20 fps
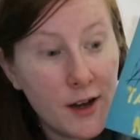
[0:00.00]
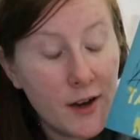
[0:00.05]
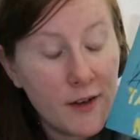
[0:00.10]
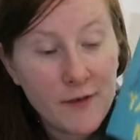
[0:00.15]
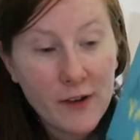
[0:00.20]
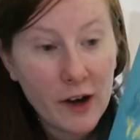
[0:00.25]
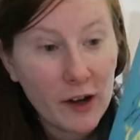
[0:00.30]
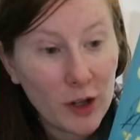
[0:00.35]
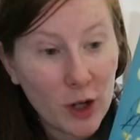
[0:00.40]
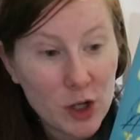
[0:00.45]

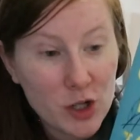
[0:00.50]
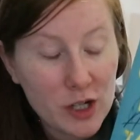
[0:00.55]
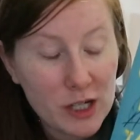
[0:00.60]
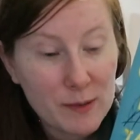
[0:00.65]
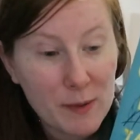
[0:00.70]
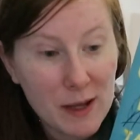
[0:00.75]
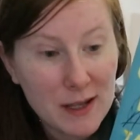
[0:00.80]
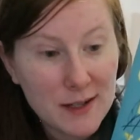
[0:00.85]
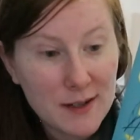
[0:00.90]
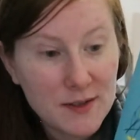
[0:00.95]
Very Large
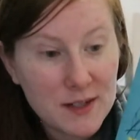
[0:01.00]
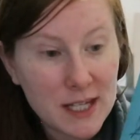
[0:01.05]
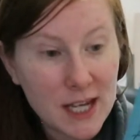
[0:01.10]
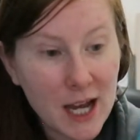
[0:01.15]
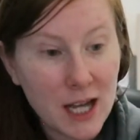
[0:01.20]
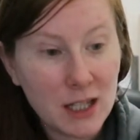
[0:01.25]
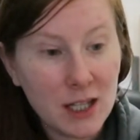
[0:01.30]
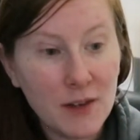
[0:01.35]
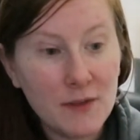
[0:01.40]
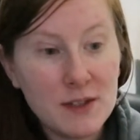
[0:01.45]
Expansive Sea.
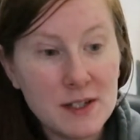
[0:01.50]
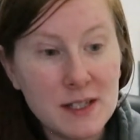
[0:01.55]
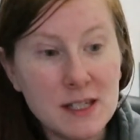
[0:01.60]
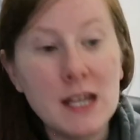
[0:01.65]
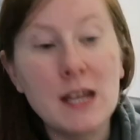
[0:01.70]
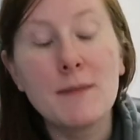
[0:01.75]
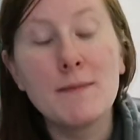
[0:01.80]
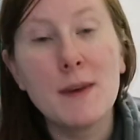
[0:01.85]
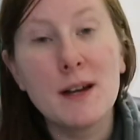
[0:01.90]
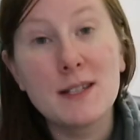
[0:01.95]
I loved
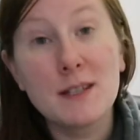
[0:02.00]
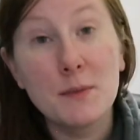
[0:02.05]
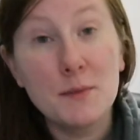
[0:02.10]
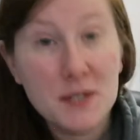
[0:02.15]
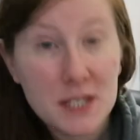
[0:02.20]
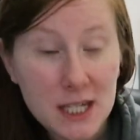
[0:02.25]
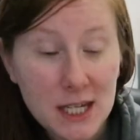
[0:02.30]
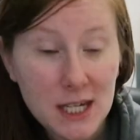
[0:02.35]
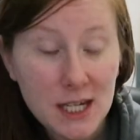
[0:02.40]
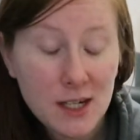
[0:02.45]
seeing Muslim
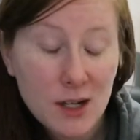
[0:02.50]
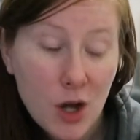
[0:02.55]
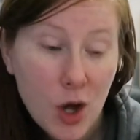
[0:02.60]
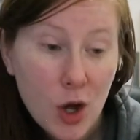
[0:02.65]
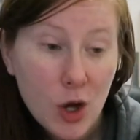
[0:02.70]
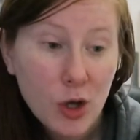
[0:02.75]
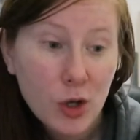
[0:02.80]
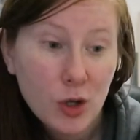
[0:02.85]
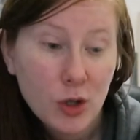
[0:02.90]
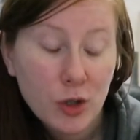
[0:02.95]
teen
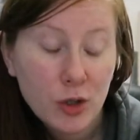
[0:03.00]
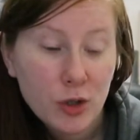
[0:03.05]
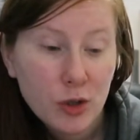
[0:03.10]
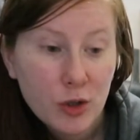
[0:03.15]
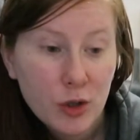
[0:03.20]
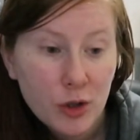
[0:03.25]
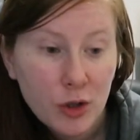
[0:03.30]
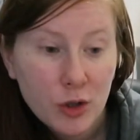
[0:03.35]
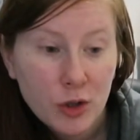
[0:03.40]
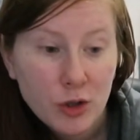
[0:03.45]

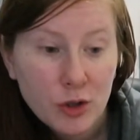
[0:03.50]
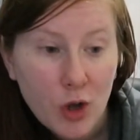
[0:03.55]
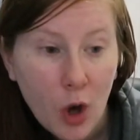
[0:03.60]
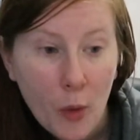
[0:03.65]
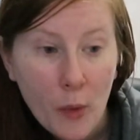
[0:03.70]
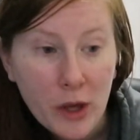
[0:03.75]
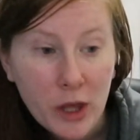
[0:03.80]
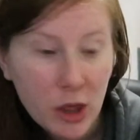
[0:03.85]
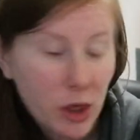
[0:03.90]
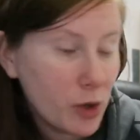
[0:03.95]

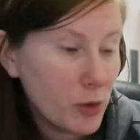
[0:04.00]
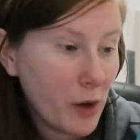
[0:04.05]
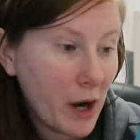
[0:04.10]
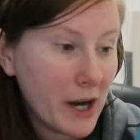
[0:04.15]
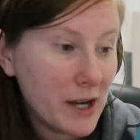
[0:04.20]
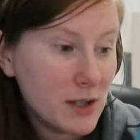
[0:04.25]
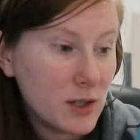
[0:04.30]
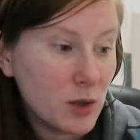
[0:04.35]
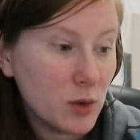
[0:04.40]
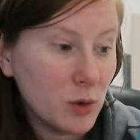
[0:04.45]
going through
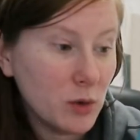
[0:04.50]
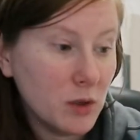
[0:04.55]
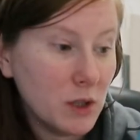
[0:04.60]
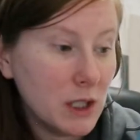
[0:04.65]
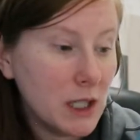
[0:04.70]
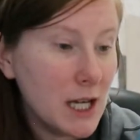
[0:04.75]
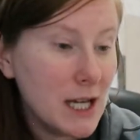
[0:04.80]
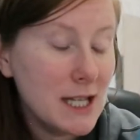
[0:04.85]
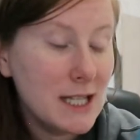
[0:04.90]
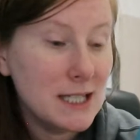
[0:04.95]
high
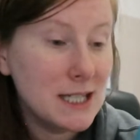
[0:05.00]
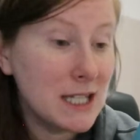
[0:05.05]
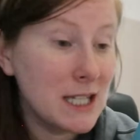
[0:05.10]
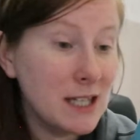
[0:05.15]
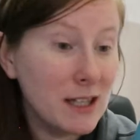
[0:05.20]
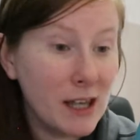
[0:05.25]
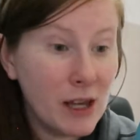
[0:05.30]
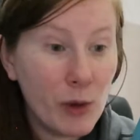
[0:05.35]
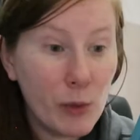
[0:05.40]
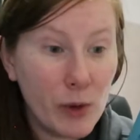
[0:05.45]
school,
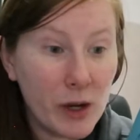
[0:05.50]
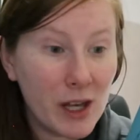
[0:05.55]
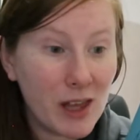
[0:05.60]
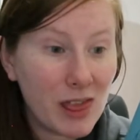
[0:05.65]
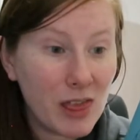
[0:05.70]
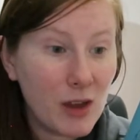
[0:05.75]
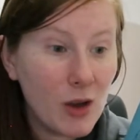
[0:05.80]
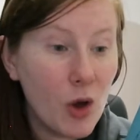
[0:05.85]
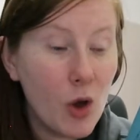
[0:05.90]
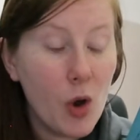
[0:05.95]
dealing
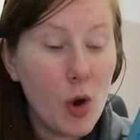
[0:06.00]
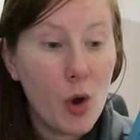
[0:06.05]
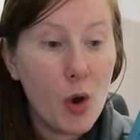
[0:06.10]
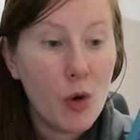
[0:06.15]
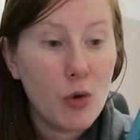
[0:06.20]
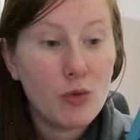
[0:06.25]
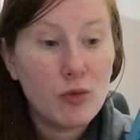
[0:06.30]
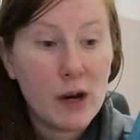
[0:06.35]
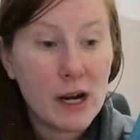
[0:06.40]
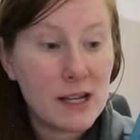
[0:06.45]
with
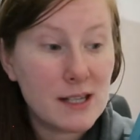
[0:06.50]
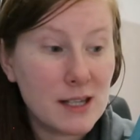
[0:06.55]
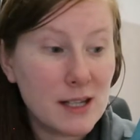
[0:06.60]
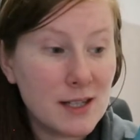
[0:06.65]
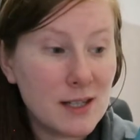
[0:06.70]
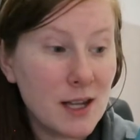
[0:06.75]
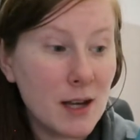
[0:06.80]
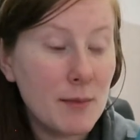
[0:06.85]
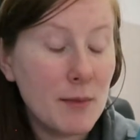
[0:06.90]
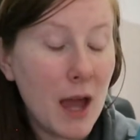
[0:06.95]

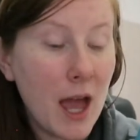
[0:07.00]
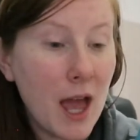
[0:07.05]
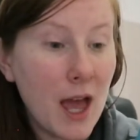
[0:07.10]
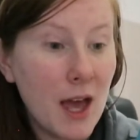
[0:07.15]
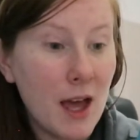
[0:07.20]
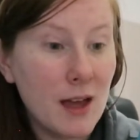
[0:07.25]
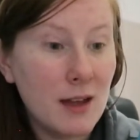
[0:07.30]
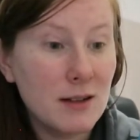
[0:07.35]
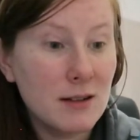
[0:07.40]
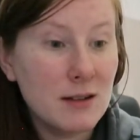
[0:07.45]
racism
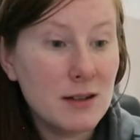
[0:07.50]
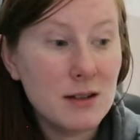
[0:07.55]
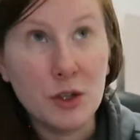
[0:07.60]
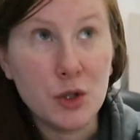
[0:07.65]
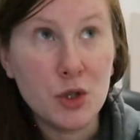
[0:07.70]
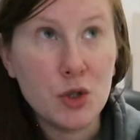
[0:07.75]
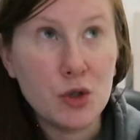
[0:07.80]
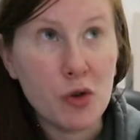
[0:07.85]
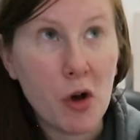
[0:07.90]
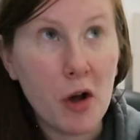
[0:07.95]
and the
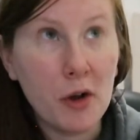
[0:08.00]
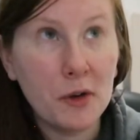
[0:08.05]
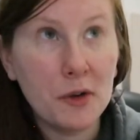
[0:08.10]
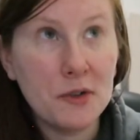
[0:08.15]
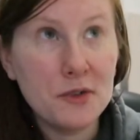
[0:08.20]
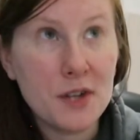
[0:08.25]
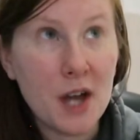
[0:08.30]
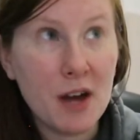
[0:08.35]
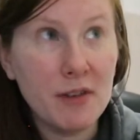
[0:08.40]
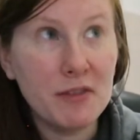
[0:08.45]

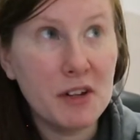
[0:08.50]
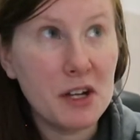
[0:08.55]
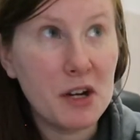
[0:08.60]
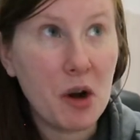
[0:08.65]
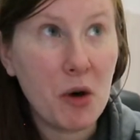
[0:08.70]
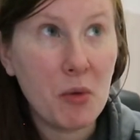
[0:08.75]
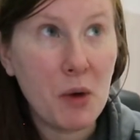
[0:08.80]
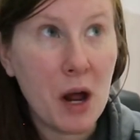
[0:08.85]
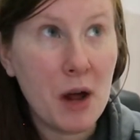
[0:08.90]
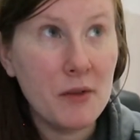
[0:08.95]
struggles of it
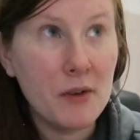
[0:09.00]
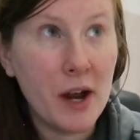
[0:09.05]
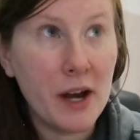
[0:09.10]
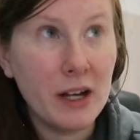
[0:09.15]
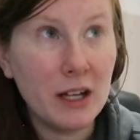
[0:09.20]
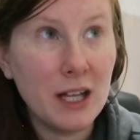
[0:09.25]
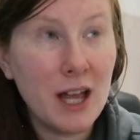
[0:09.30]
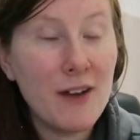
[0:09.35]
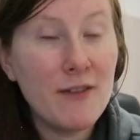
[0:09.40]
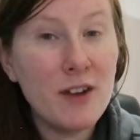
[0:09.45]
around
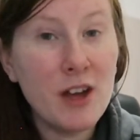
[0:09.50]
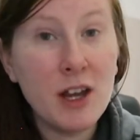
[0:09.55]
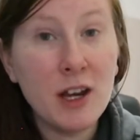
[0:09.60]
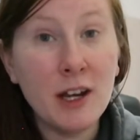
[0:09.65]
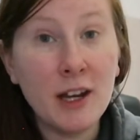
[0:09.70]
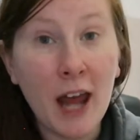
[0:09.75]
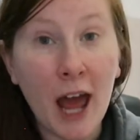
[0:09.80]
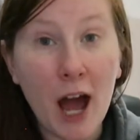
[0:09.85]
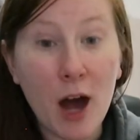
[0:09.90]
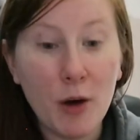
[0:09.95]
9/11
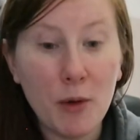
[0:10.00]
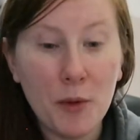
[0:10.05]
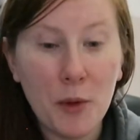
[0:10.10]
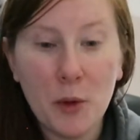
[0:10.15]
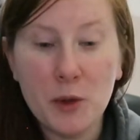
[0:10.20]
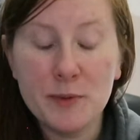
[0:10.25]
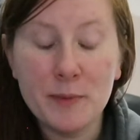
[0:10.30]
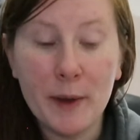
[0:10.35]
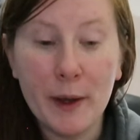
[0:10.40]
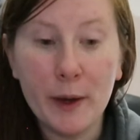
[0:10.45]
and how
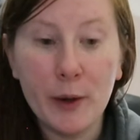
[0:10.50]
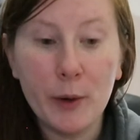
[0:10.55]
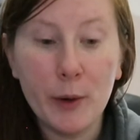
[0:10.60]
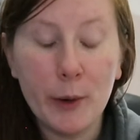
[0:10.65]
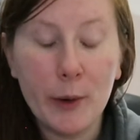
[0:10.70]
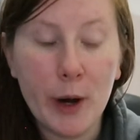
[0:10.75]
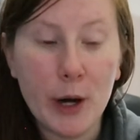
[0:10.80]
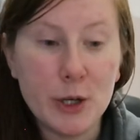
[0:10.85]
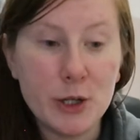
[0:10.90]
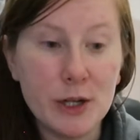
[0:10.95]
those
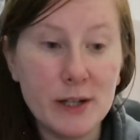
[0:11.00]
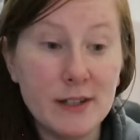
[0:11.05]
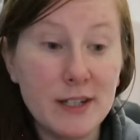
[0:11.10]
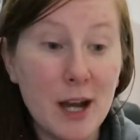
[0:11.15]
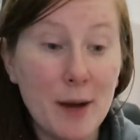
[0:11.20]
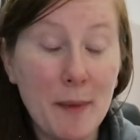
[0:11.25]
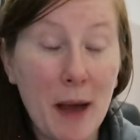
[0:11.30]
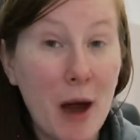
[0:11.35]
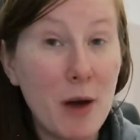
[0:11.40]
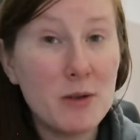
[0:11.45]
microaggressions
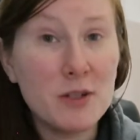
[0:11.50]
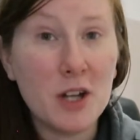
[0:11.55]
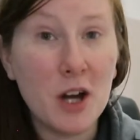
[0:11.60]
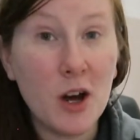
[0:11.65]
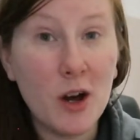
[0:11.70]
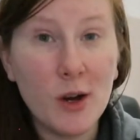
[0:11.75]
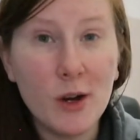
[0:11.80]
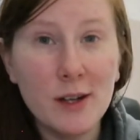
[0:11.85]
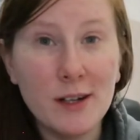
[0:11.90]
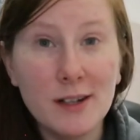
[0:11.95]
come out
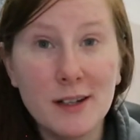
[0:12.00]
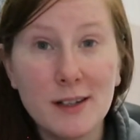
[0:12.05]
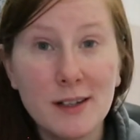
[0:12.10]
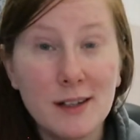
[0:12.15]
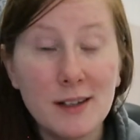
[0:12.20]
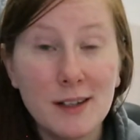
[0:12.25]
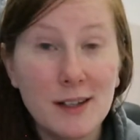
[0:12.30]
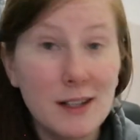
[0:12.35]
on